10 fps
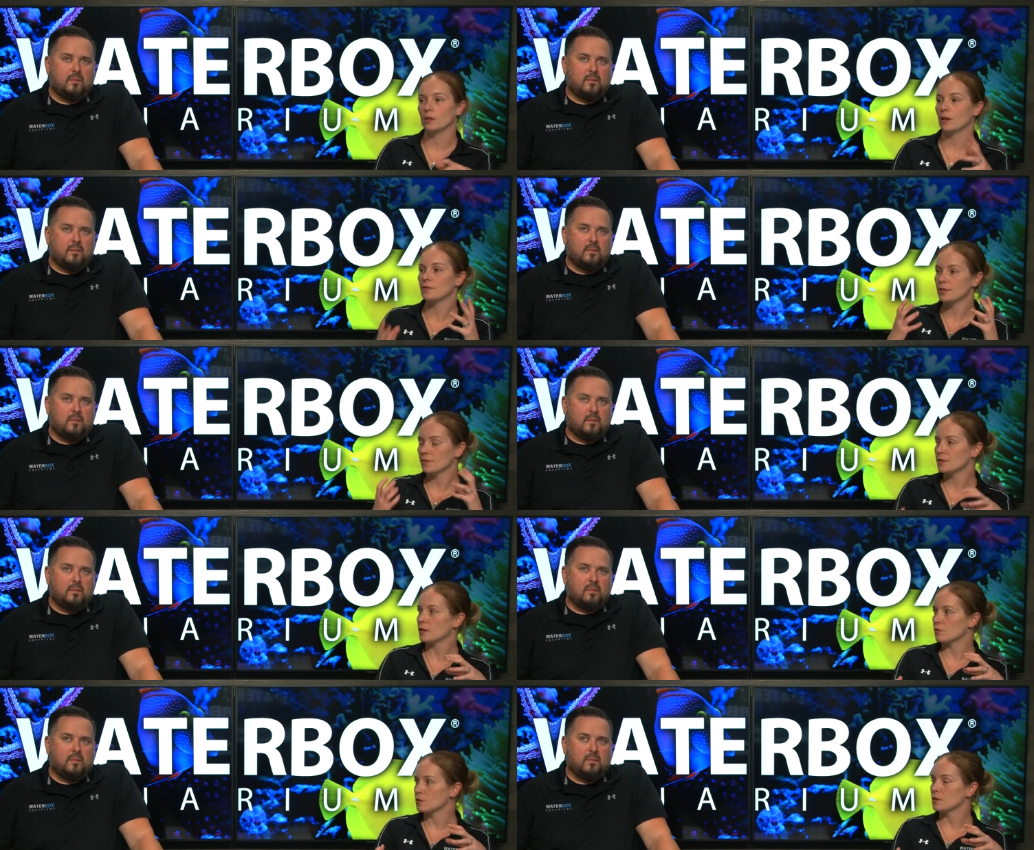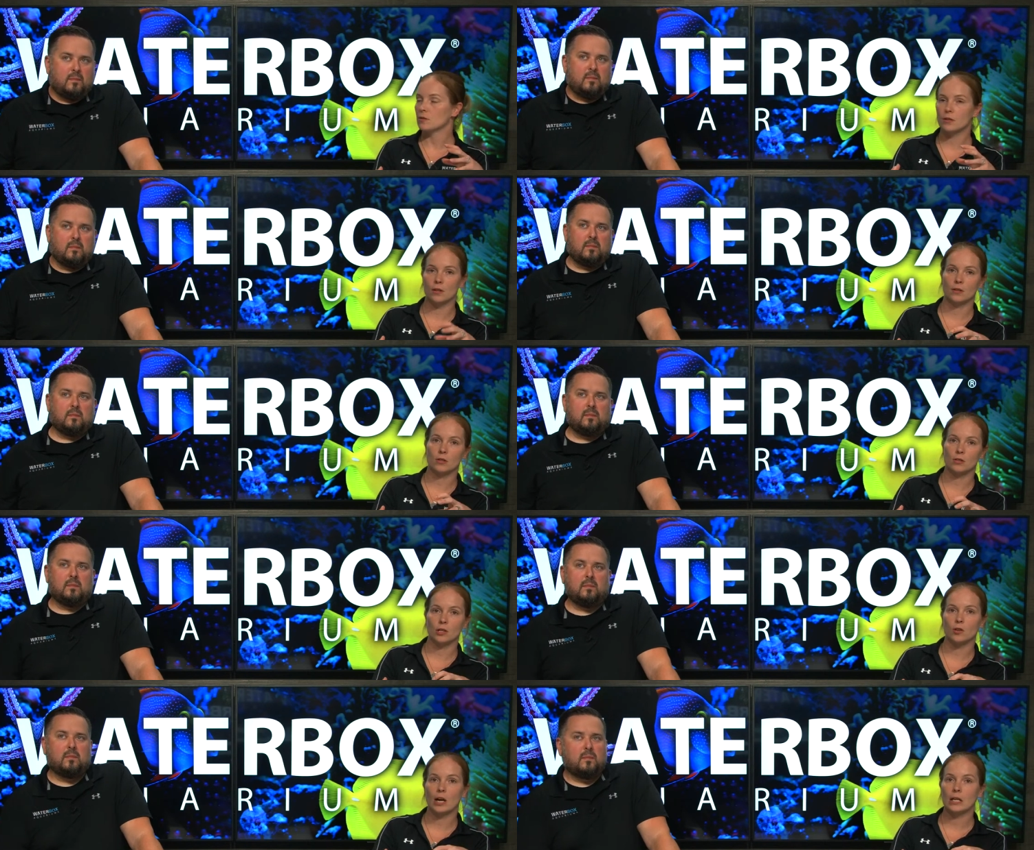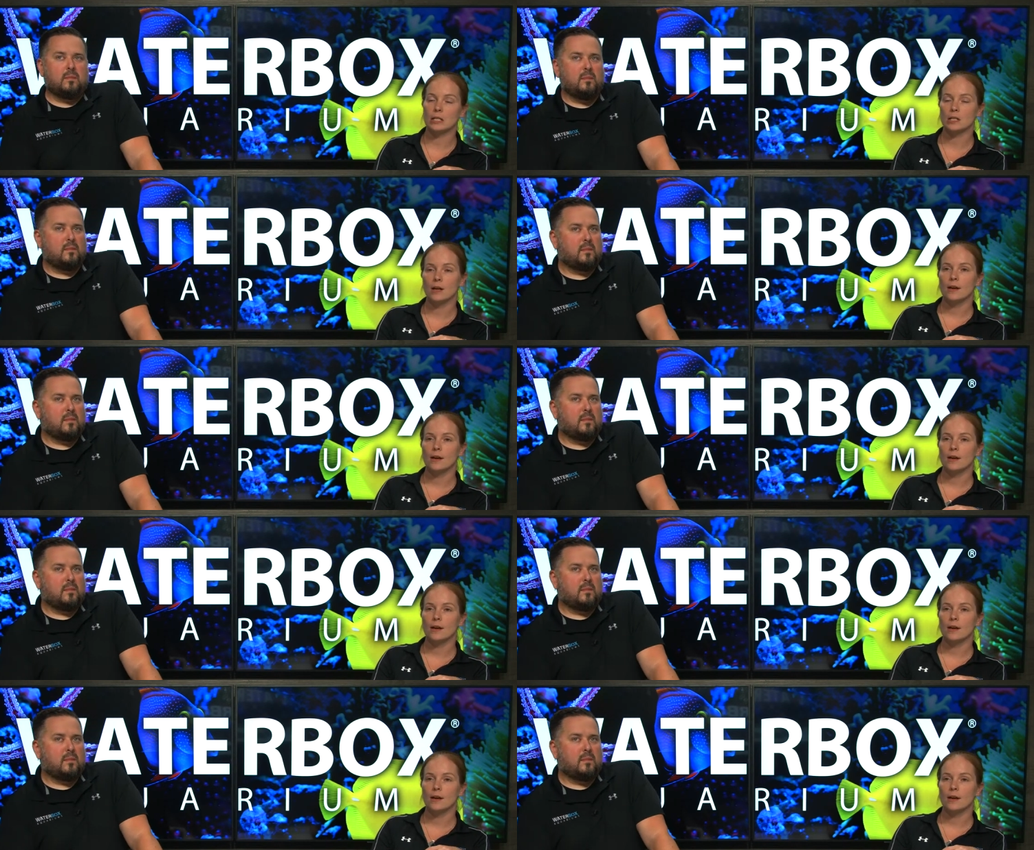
Speaker 1: A lot of stuff settles into the nooks and crannies.